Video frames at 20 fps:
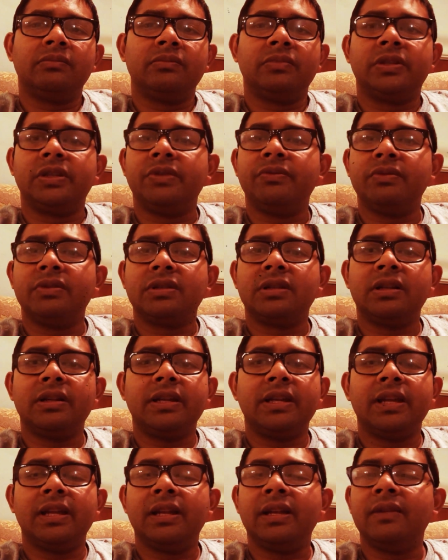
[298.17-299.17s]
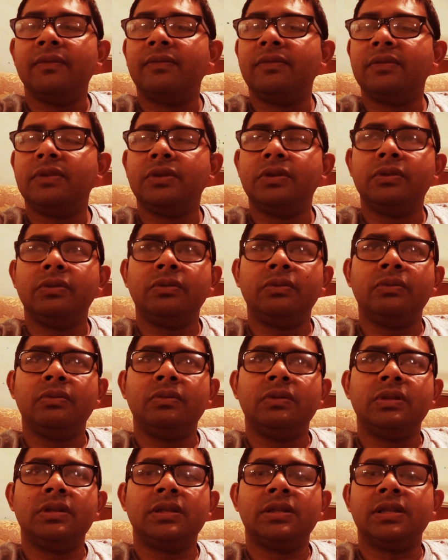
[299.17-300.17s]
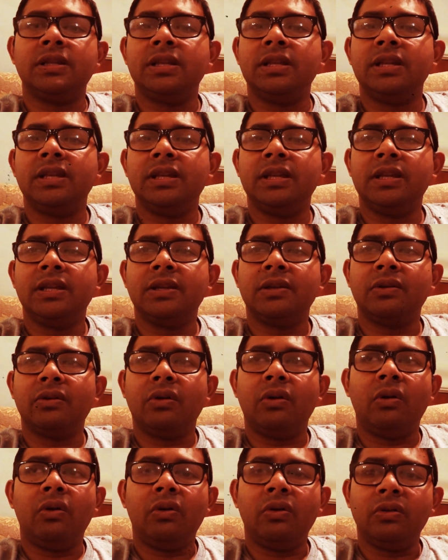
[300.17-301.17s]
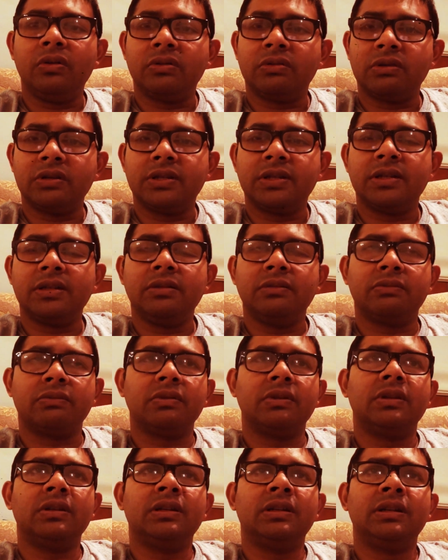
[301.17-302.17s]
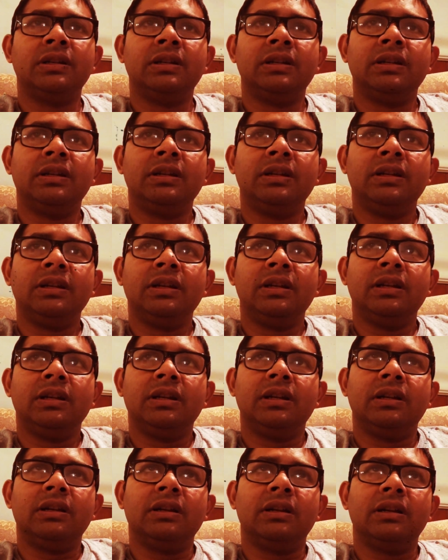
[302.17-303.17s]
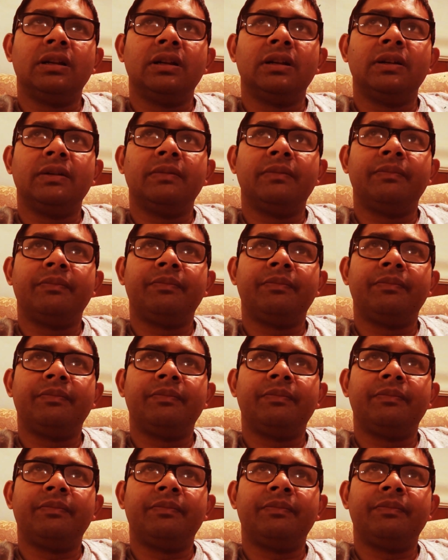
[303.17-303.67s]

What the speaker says: she was lucky enough to see all her children uh,